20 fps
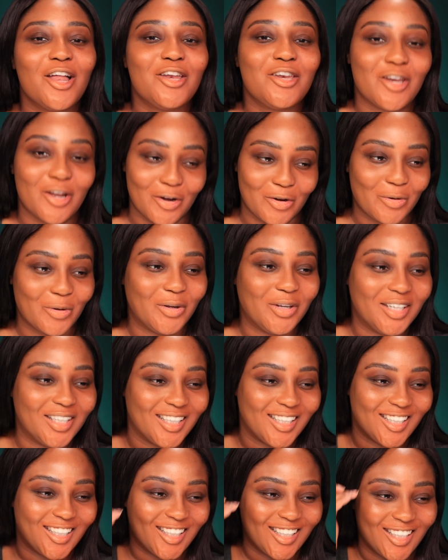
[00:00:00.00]
No,
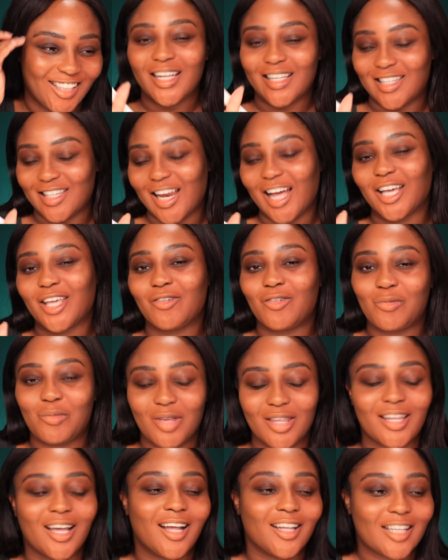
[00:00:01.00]
it's not giving me
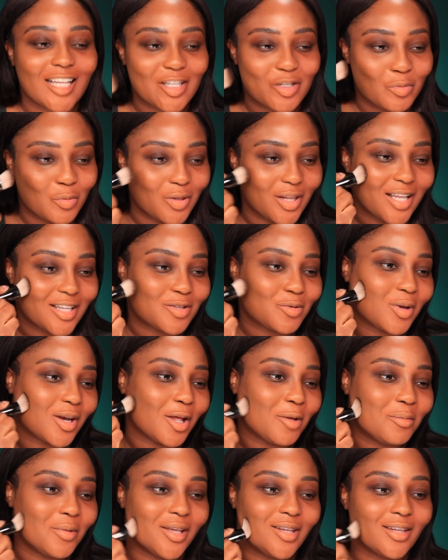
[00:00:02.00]
that. That's what
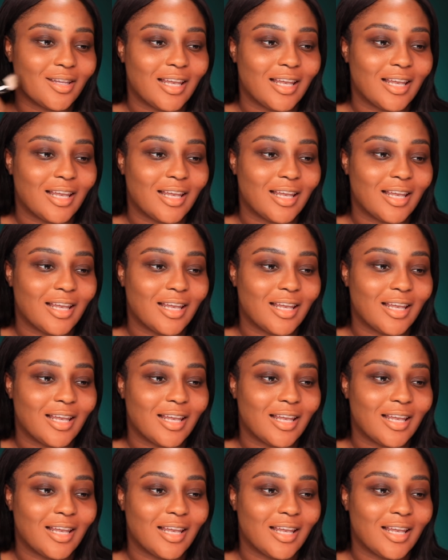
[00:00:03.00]
I meant.